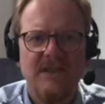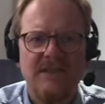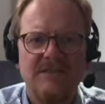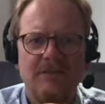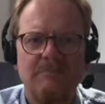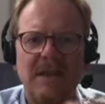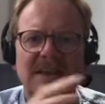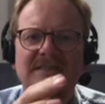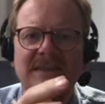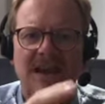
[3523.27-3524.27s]
So in
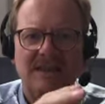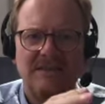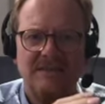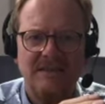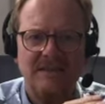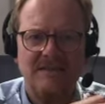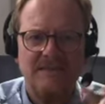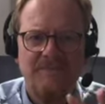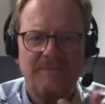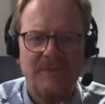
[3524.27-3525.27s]
many sciences,
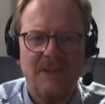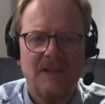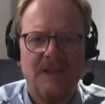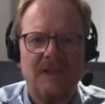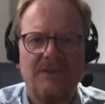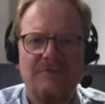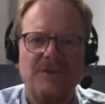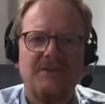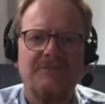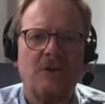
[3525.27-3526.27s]

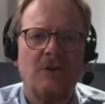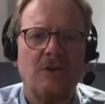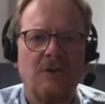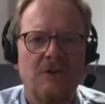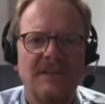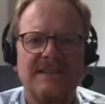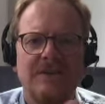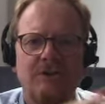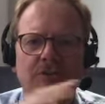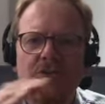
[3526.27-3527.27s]
first of all, it's
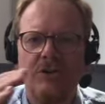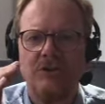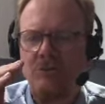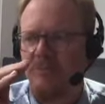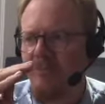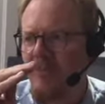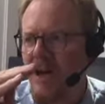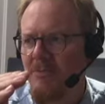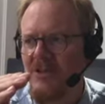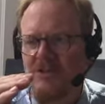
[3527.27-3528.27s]
crucial to
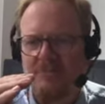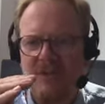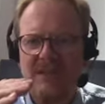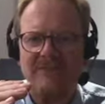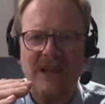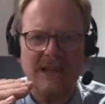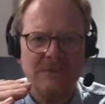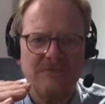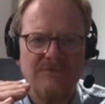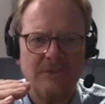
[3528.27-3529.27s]
publish
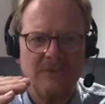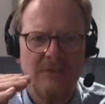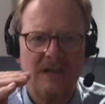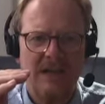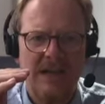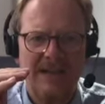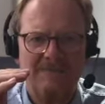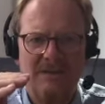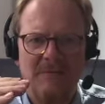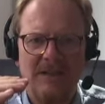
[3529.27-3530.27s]
p-values for your
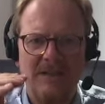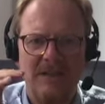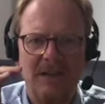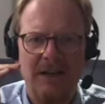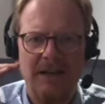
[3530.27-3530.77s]
experimental